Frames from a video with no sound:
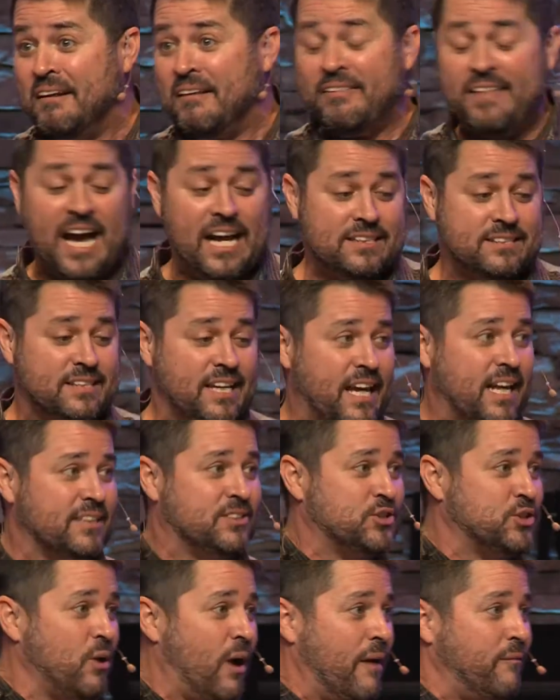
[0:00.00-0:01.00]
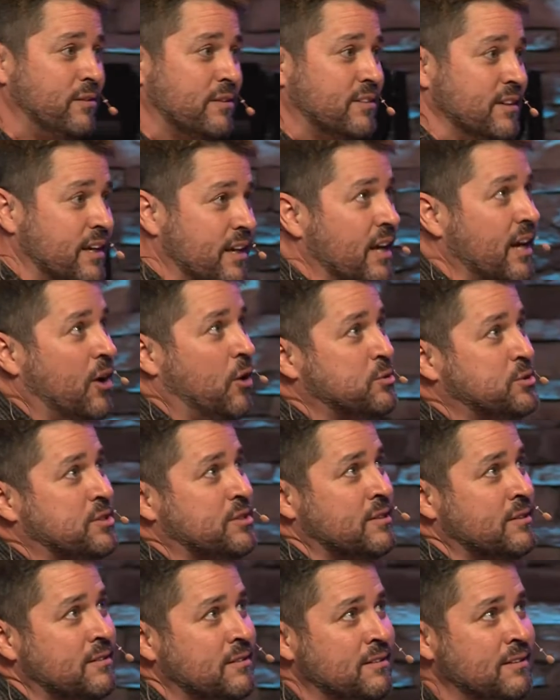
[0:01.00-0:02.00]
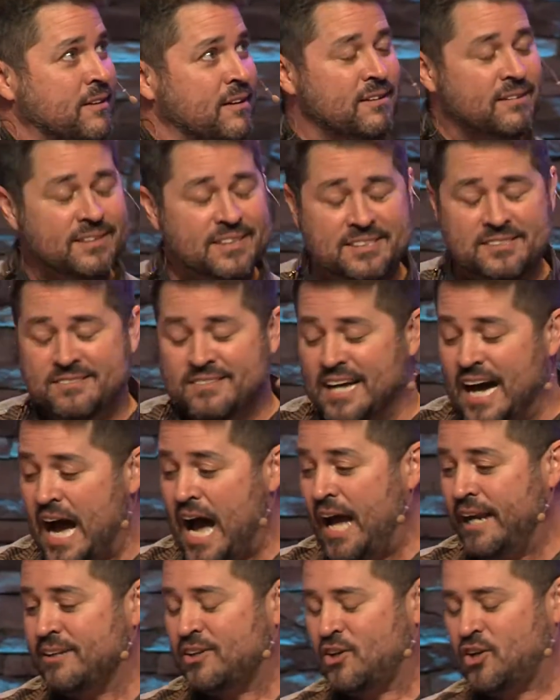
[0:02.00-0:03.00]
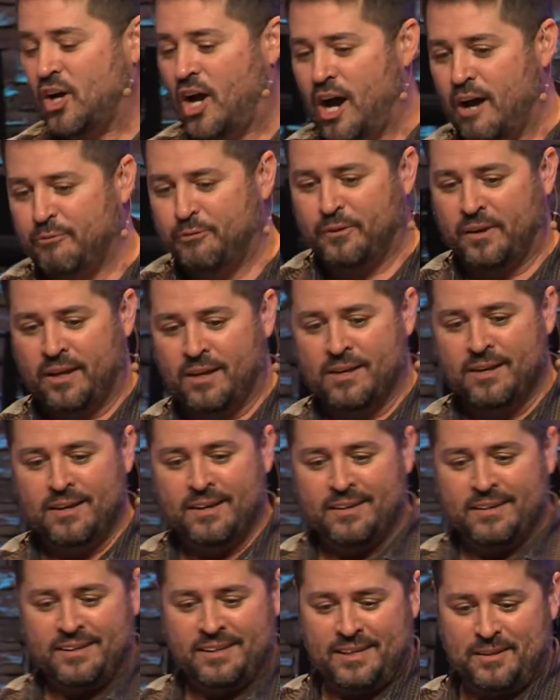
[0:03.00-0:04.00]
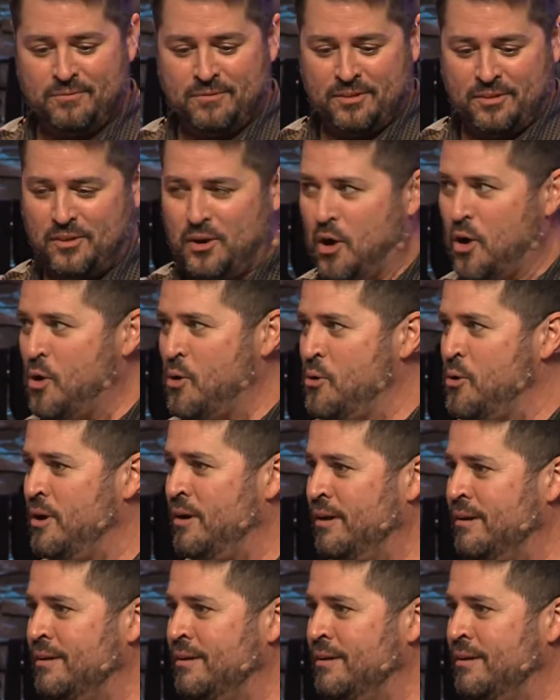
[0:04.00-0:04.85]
That's it. So everything else is not coffee, even though